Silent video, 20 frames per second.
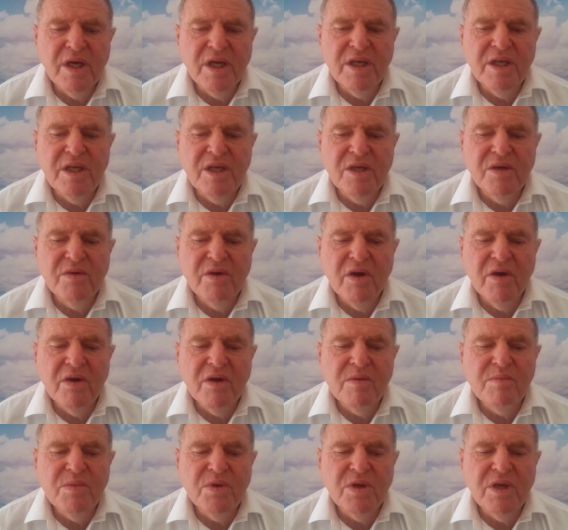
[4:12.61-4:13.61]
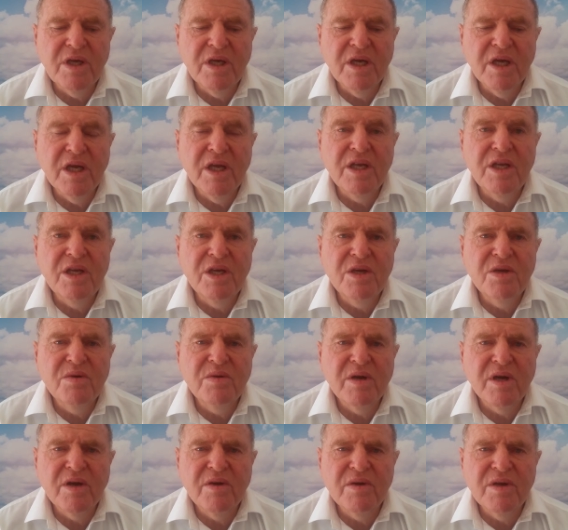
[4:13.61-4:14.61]
and you are in me and
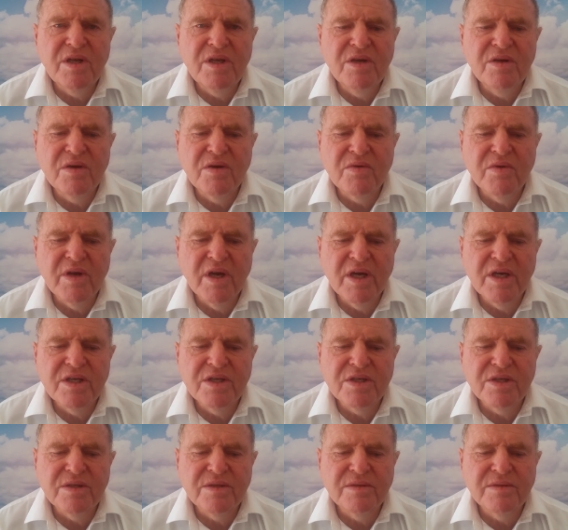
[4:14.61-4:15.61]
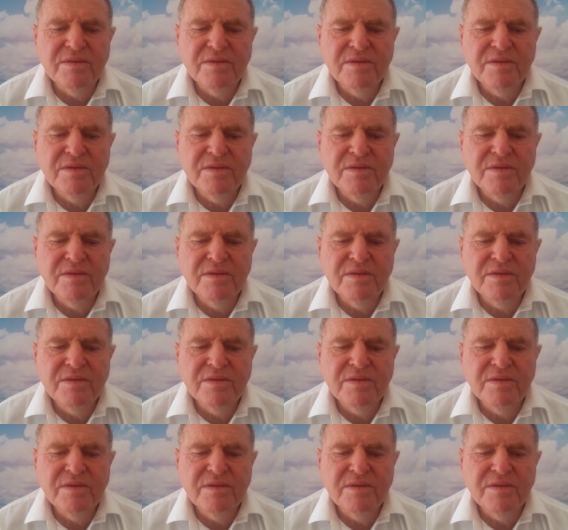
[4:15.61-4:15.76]
you are a new creation."